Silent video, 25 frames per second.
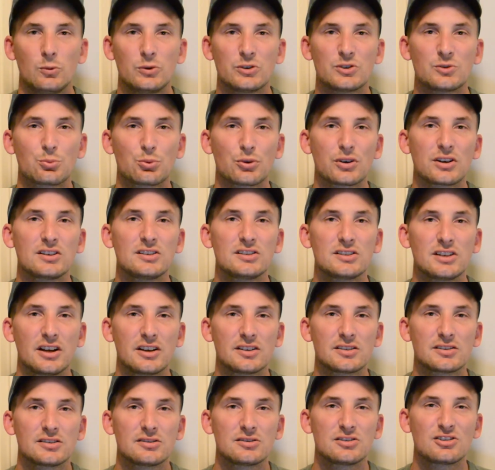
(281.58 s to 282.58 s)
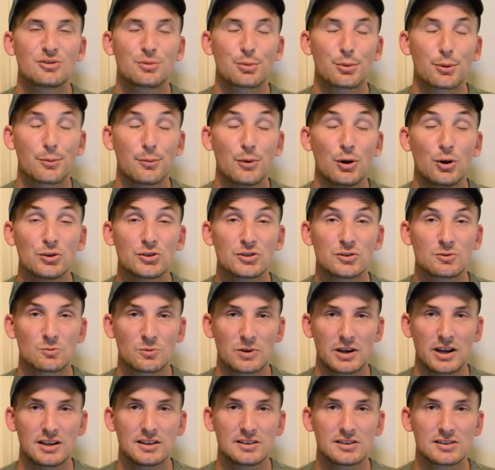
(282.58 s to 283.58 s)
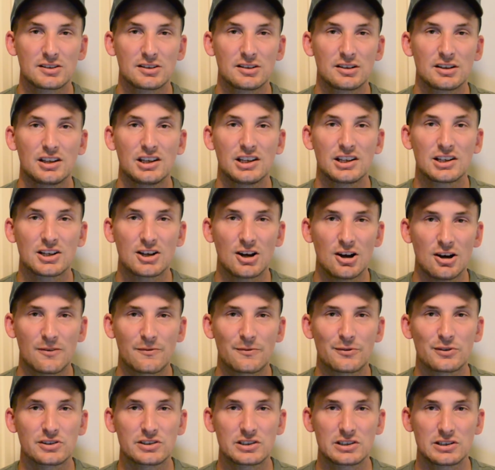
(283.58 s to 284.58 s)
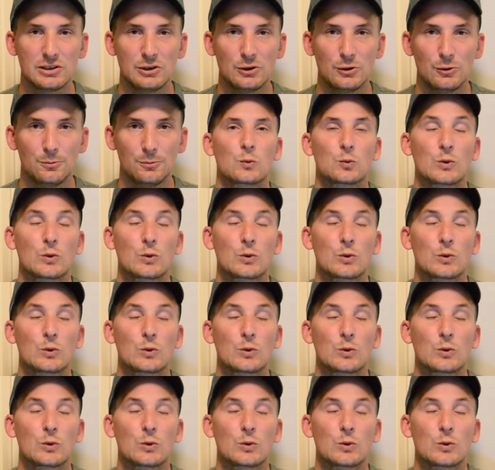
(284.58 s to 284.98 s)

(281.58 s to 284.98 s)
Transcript: which brings us to the promotion race in Conference 2.